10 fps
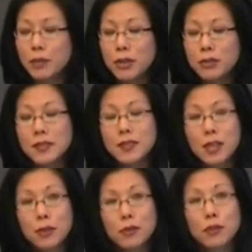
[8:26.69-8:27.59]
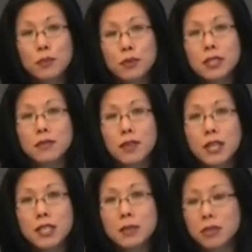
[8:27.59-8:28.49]
We don't start with
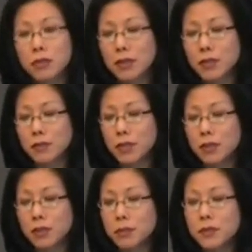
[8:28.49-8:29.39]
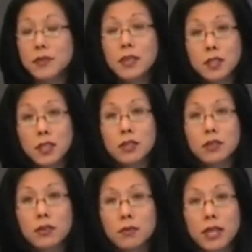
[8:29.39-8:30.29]
predefined demographic variables like
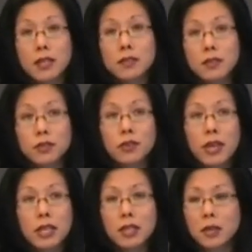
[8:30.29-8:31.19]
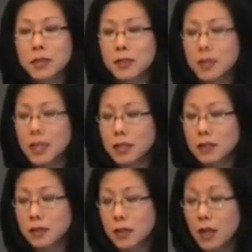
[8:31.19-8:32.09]
gender, race, socioeconomic
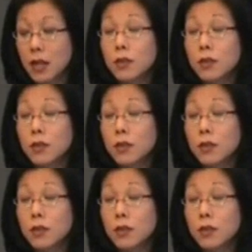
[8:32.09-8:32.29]
status,